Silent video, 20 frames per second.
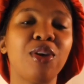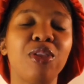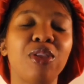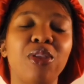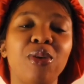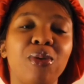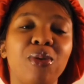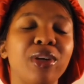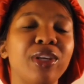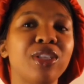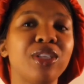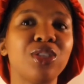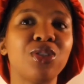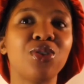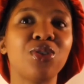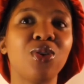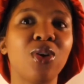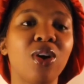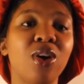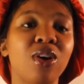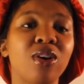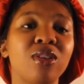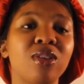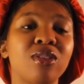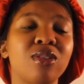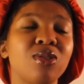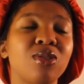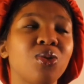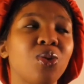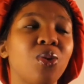the
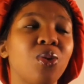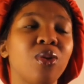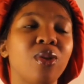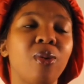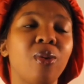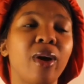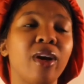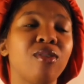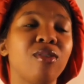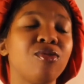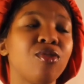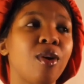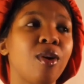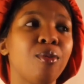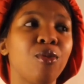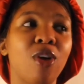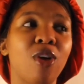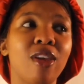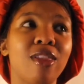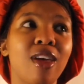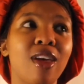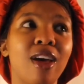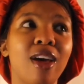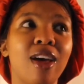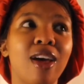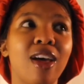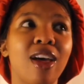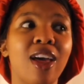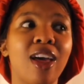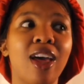restaurants or the wine farm
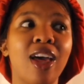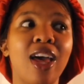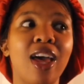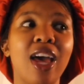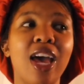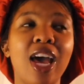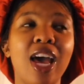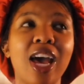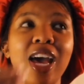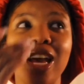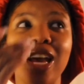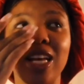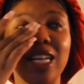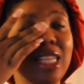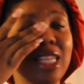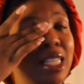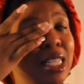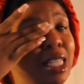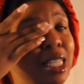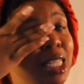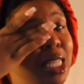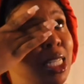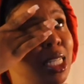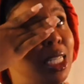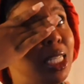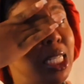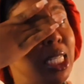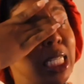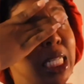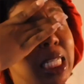rather. And
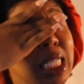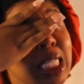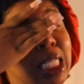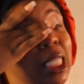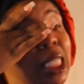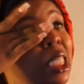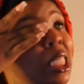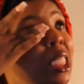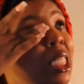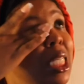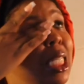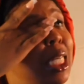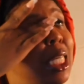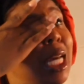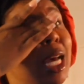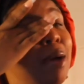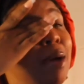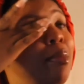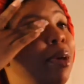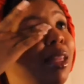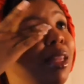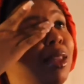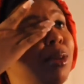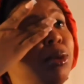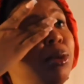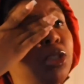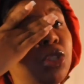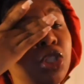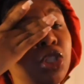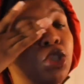yeah, man,
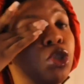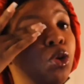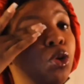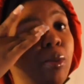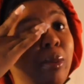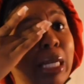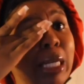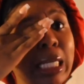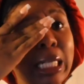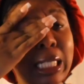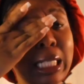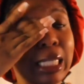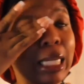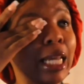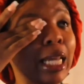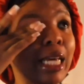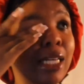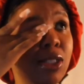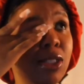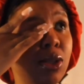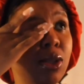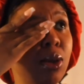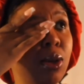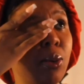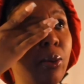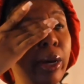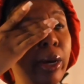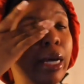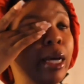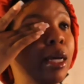there were just so many delays on the
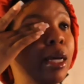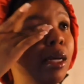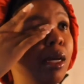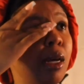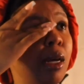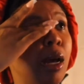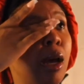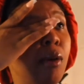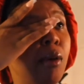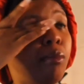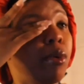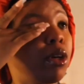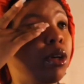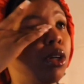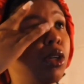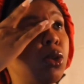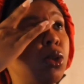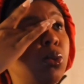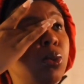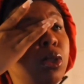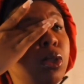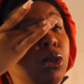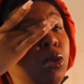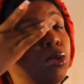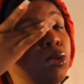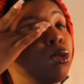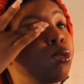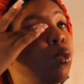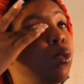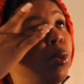way because we
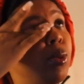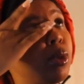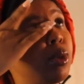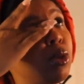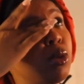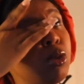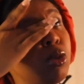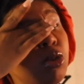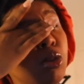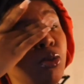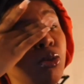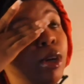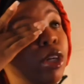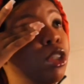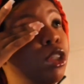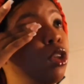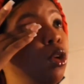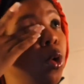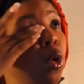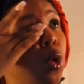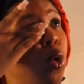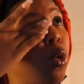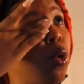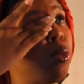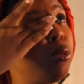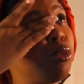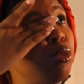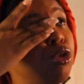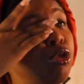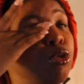was also rushing
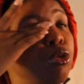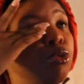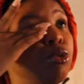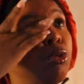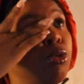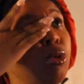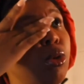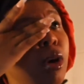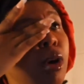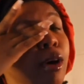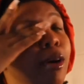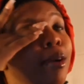home to